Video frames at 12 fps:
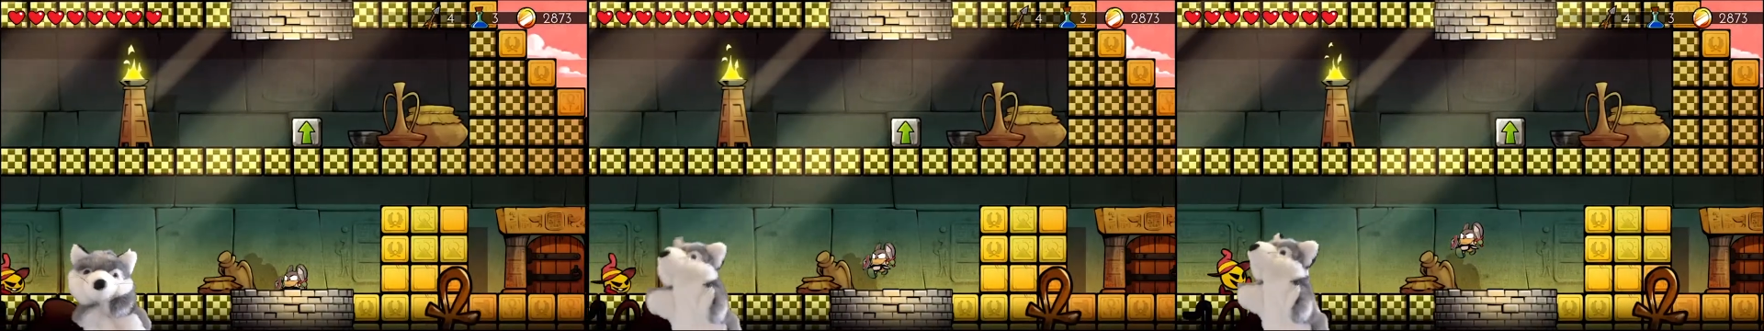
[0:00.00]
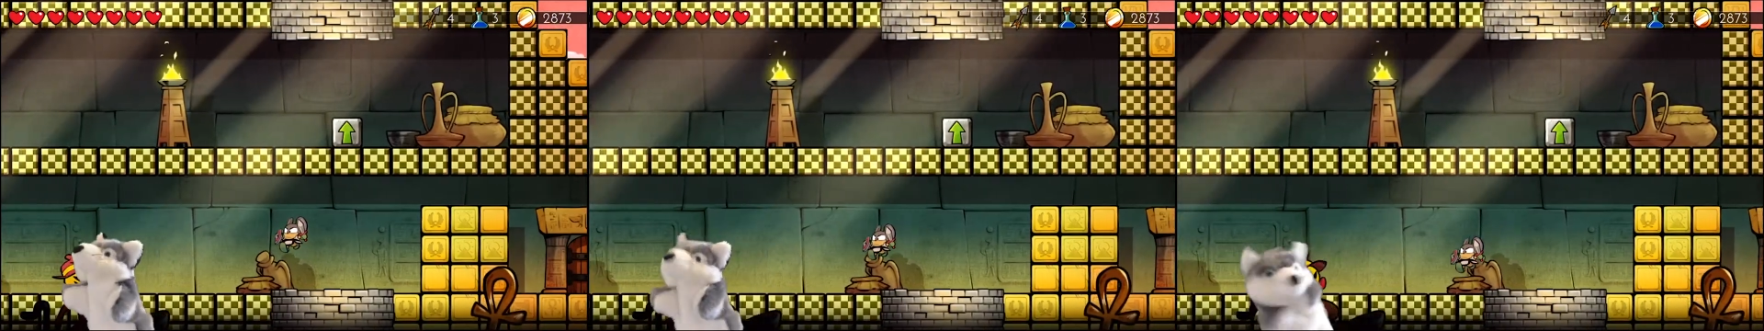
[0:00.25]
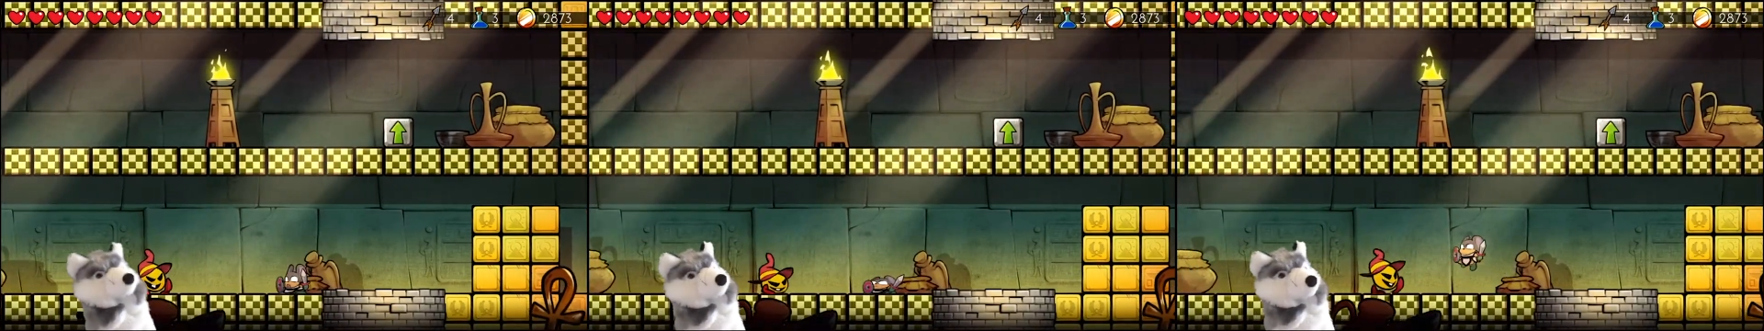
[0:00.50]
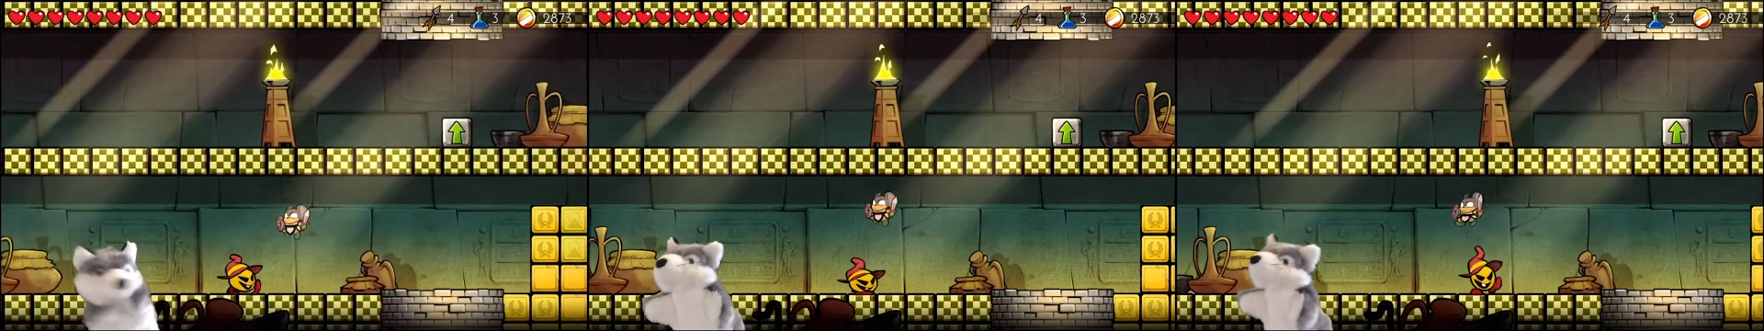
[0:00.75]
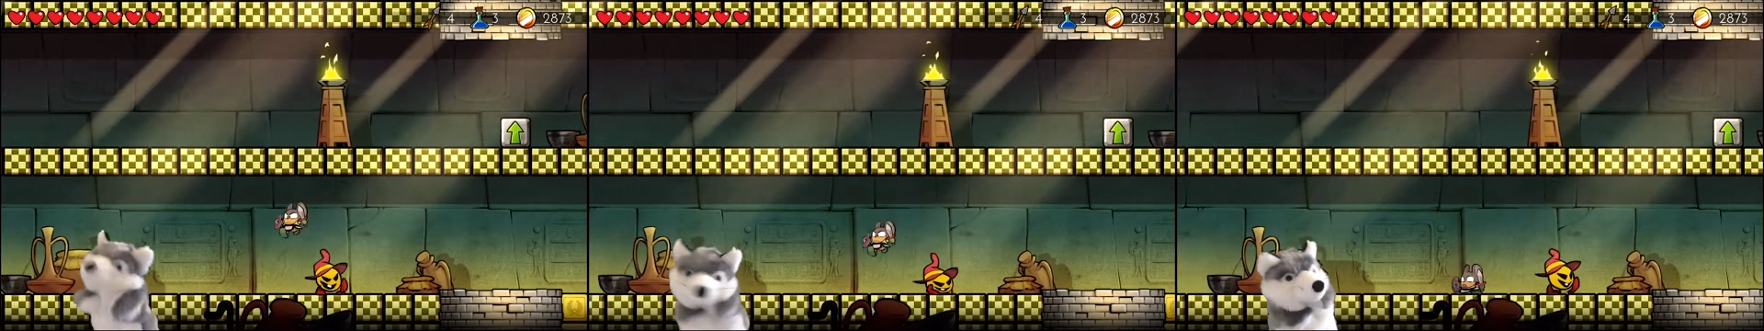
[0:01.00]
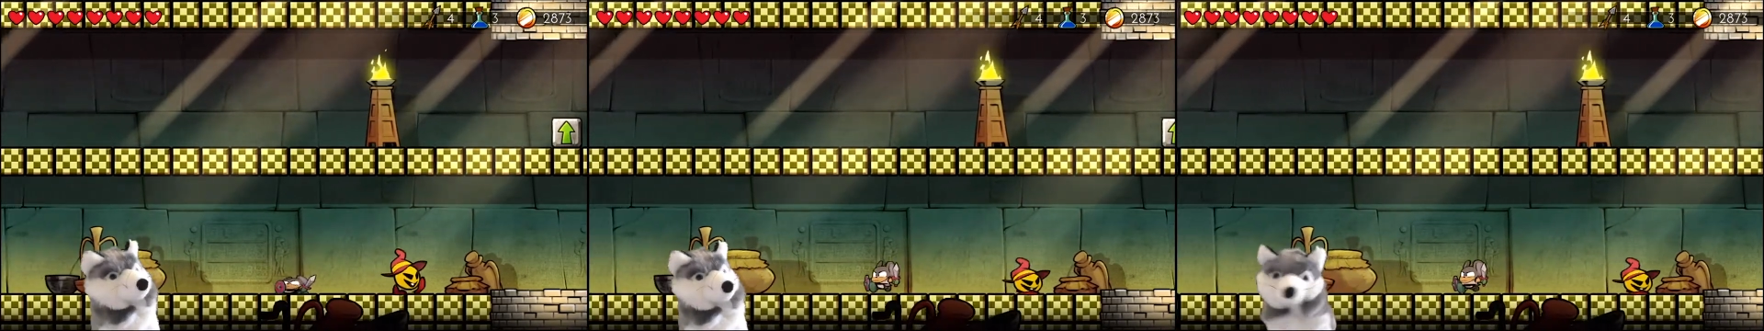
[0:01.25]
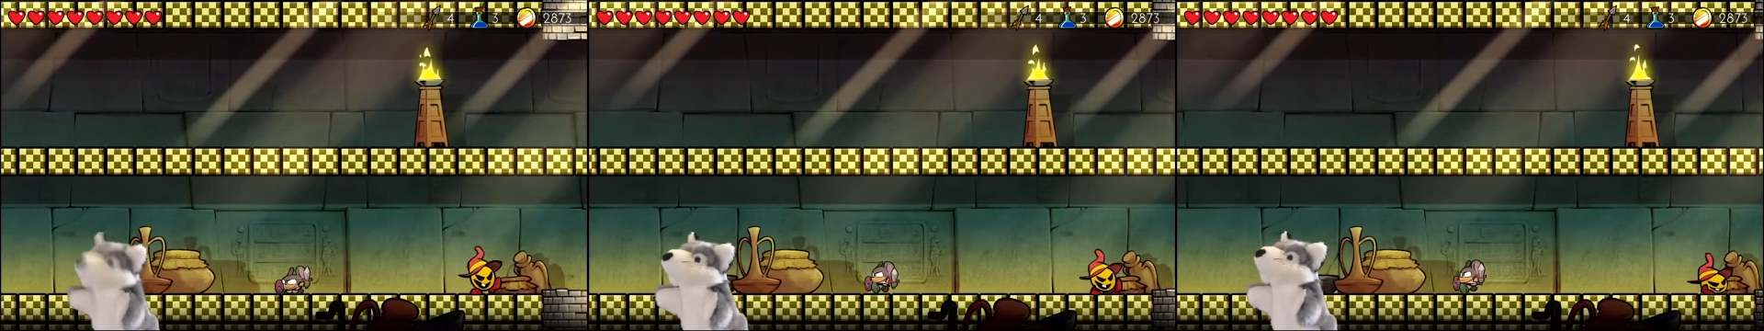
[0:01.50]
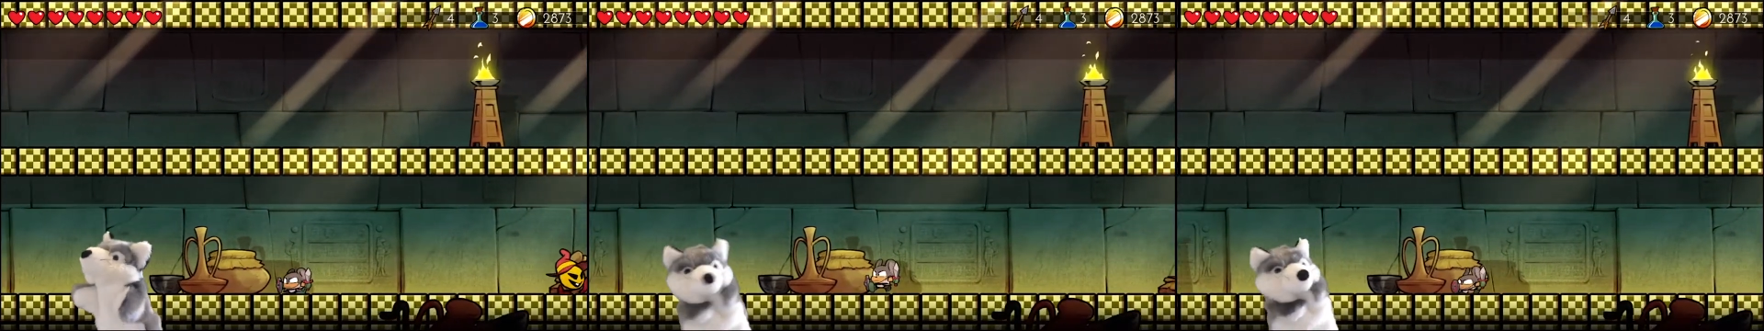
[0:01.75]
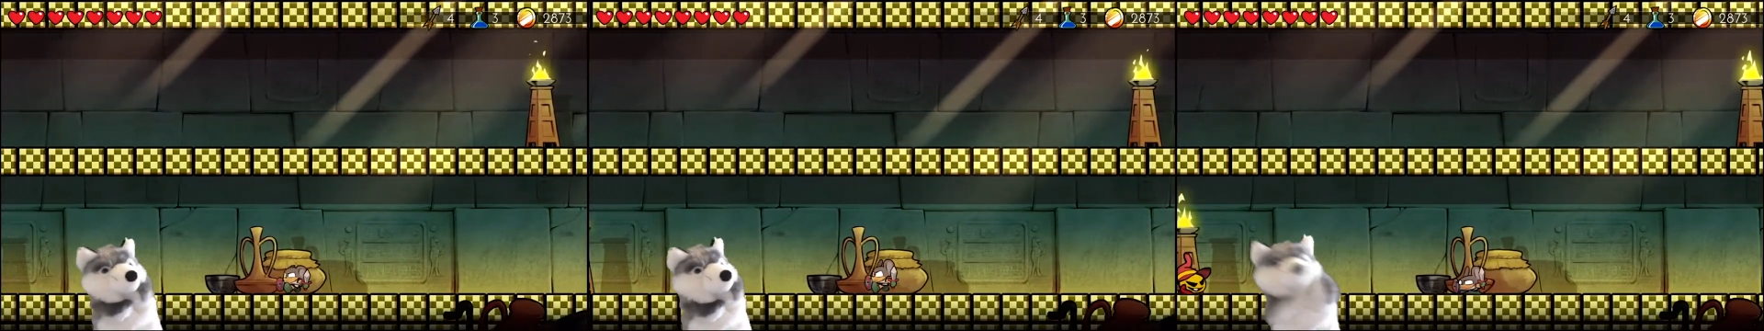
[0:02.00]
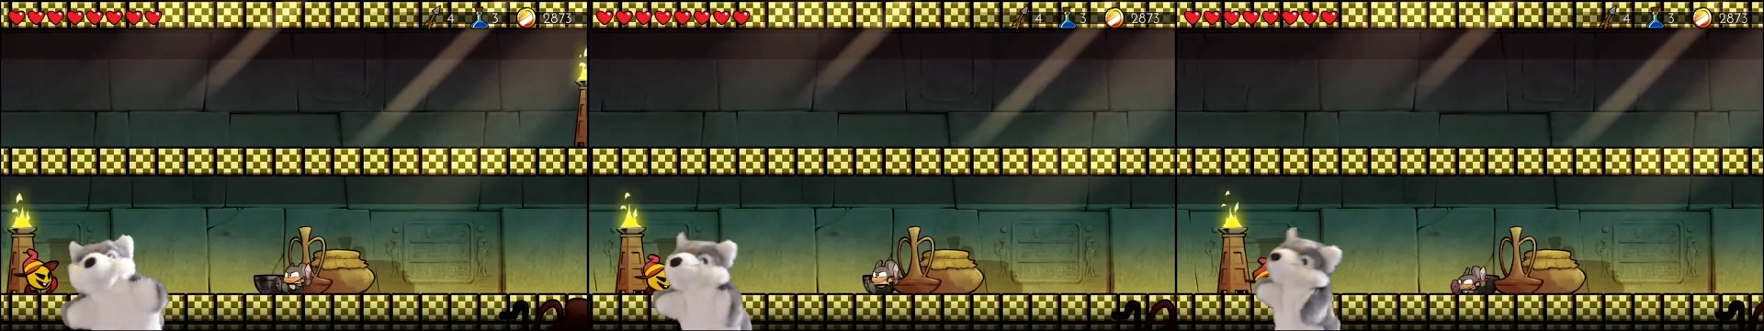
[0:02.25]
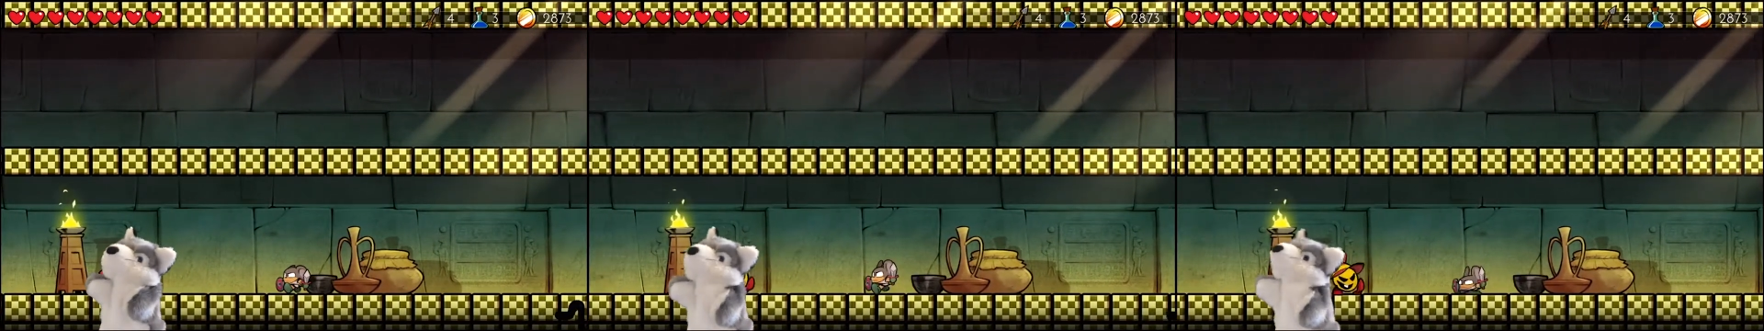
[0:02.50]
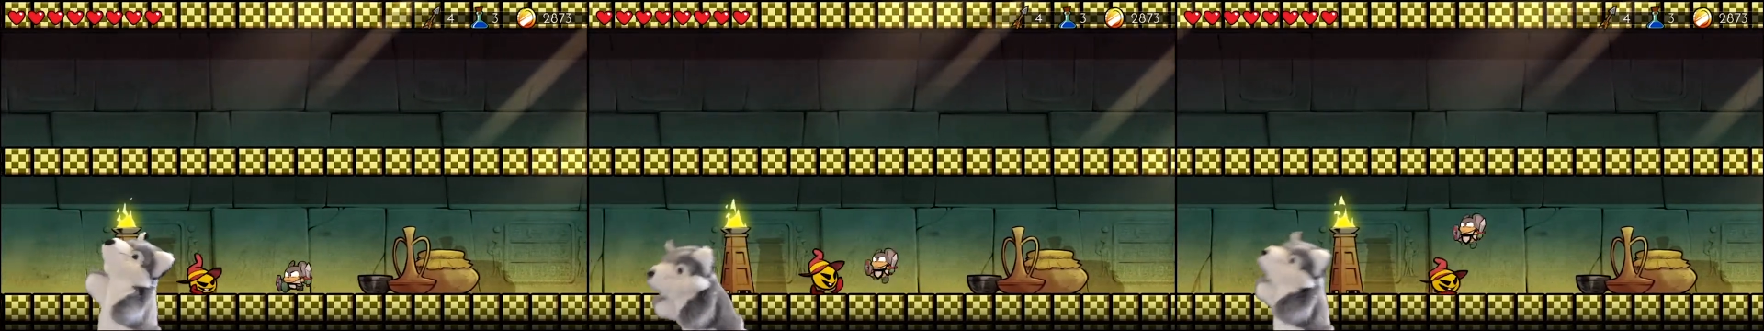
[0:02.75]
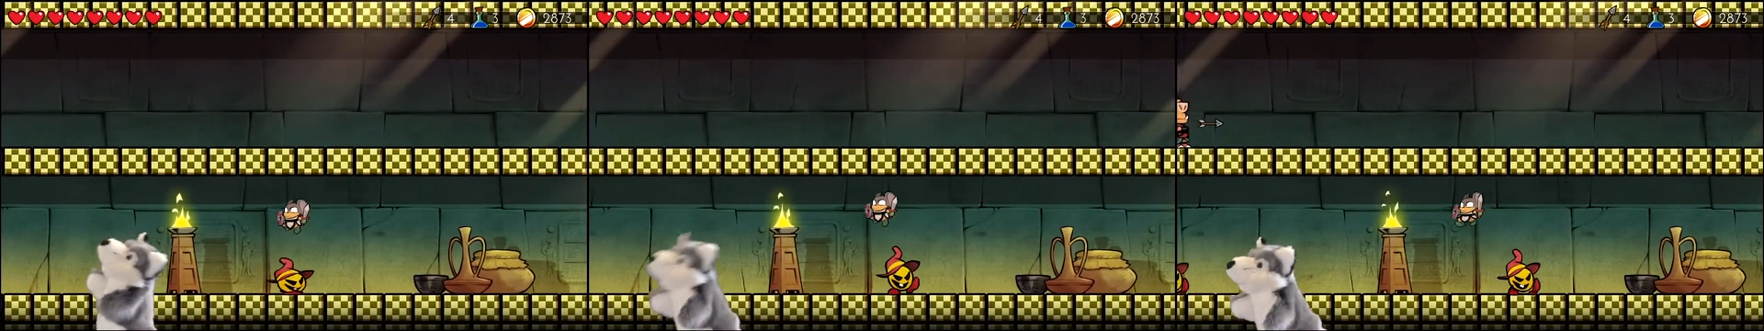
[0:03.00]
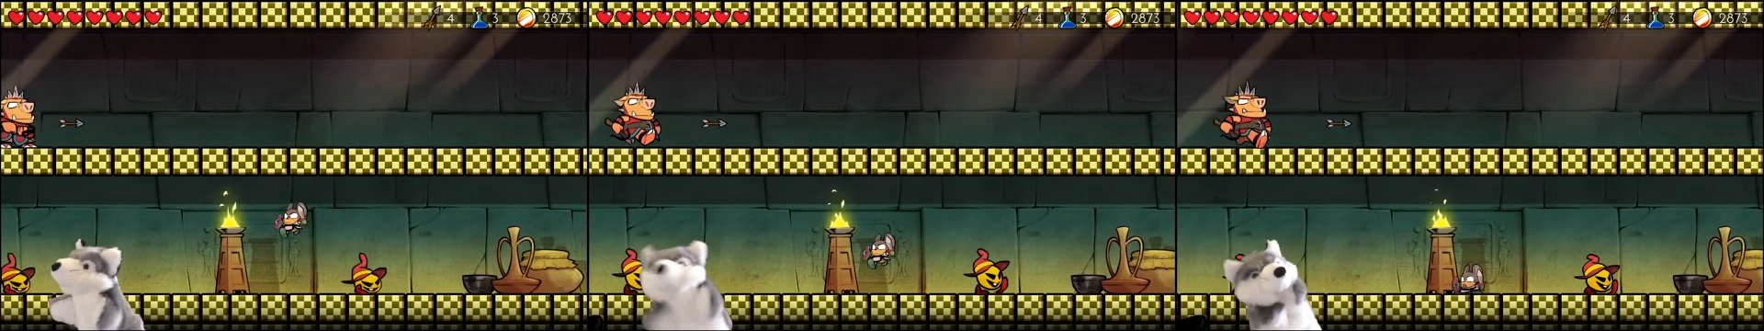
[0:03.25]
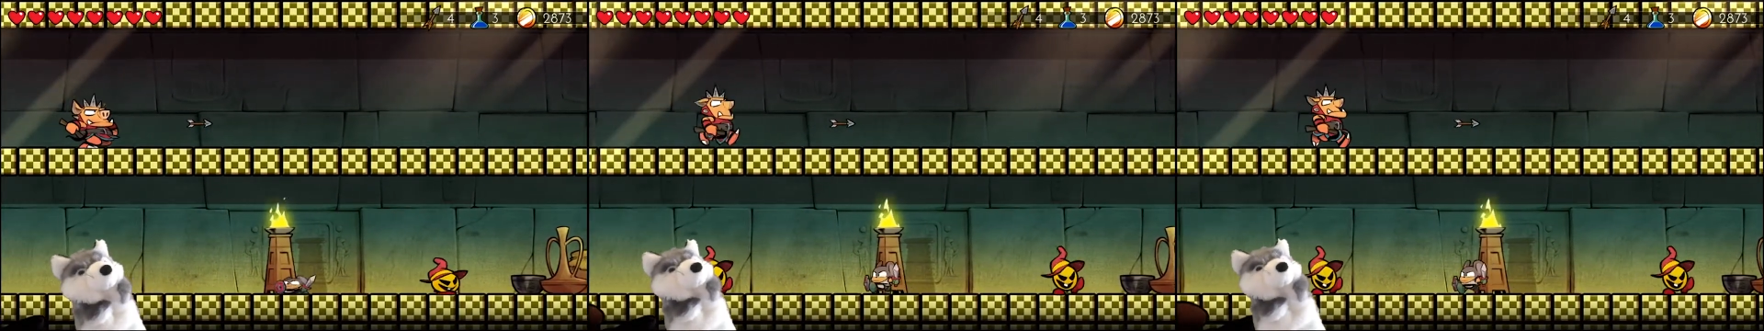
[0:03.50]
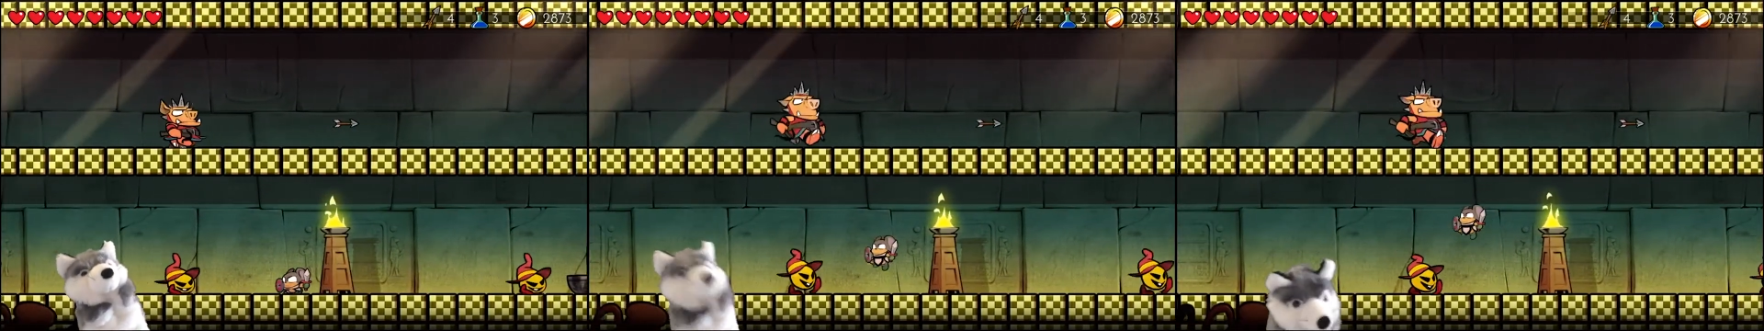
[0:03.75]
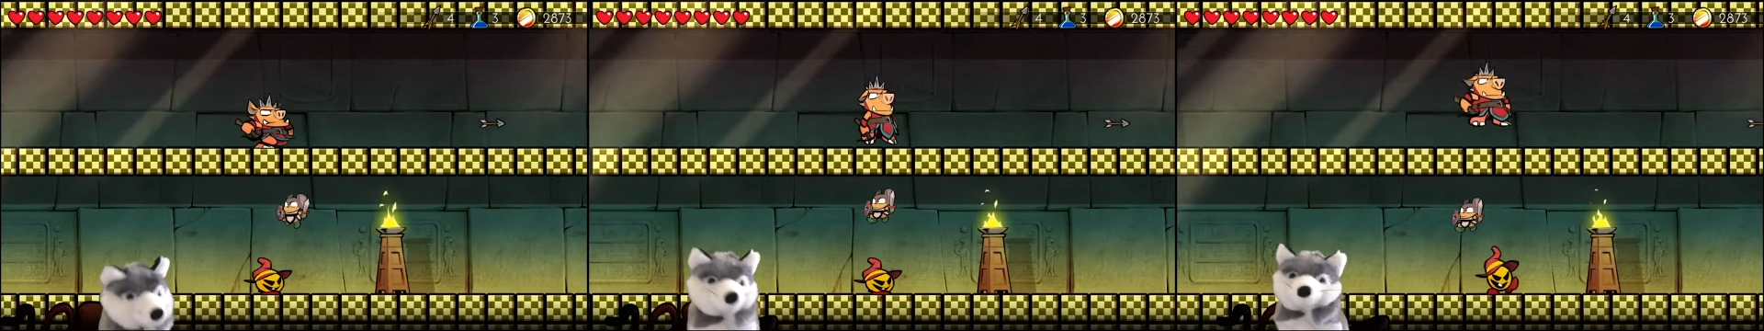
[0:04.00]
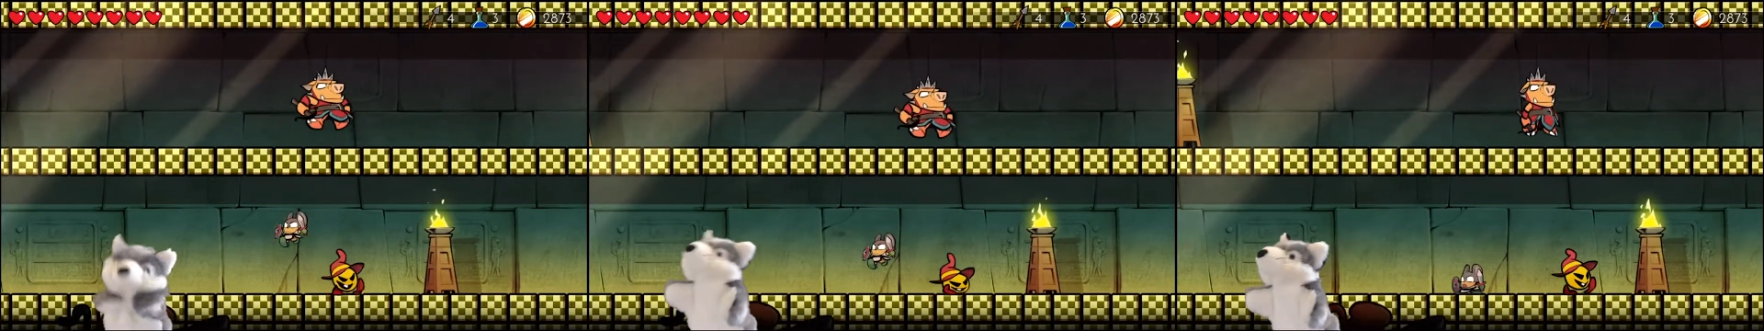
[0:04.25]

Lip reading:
(no speaker visible)